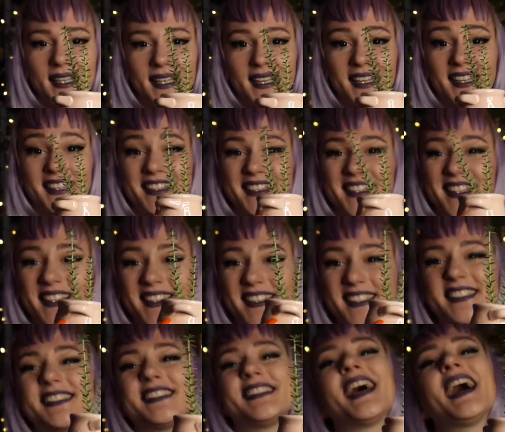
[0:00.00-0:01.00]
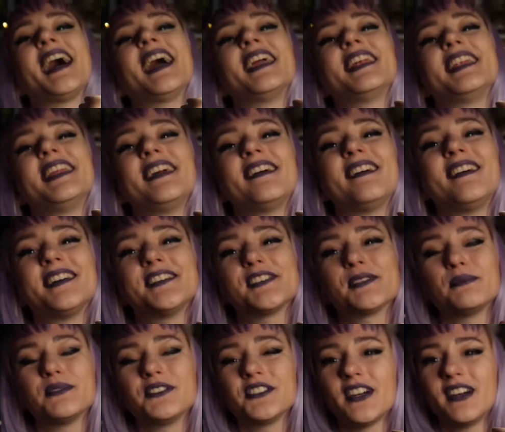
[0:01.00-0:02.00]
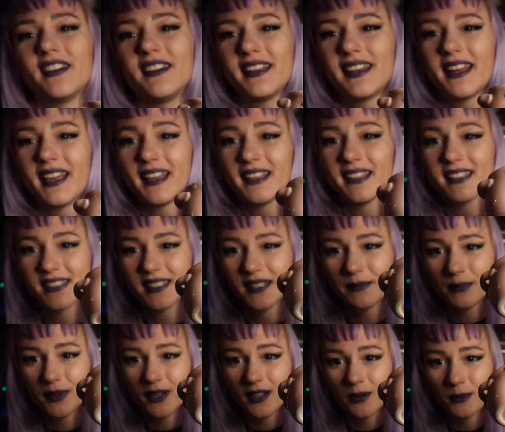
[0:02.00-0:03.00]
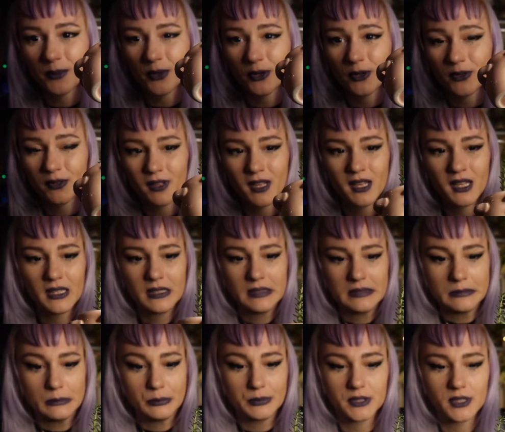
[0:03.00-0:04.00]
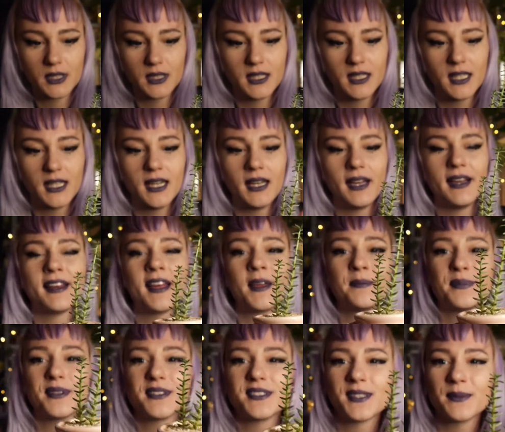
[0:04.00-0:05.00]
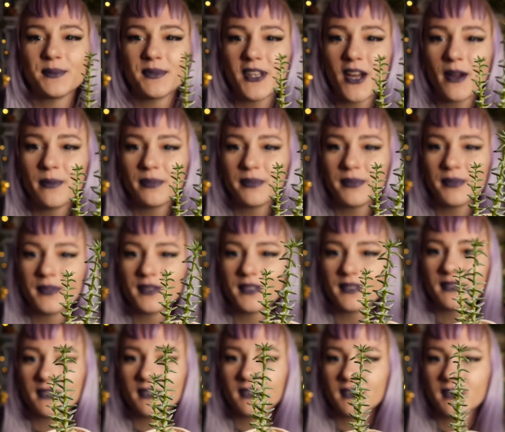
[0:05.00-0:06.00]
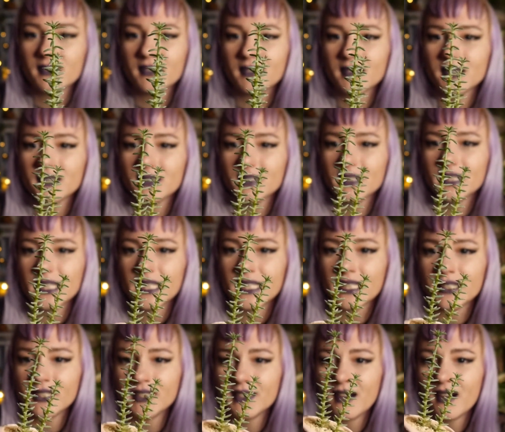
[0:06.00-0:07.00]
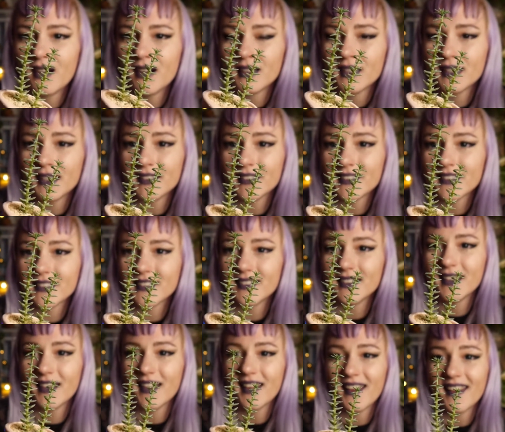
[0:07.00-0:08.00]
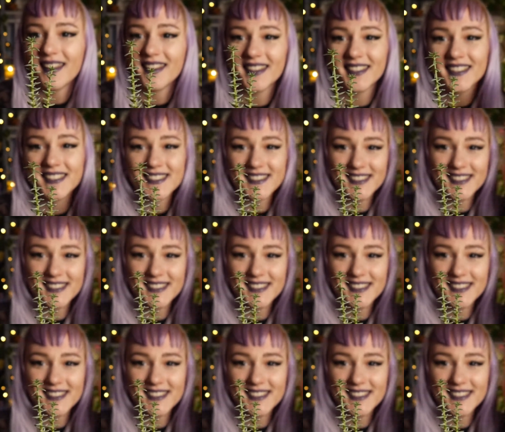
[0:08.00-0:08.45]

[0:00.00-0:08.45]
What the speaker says: in this tiny awesome jar. It has a bottom hole. Oops. And I put some top layer on it, and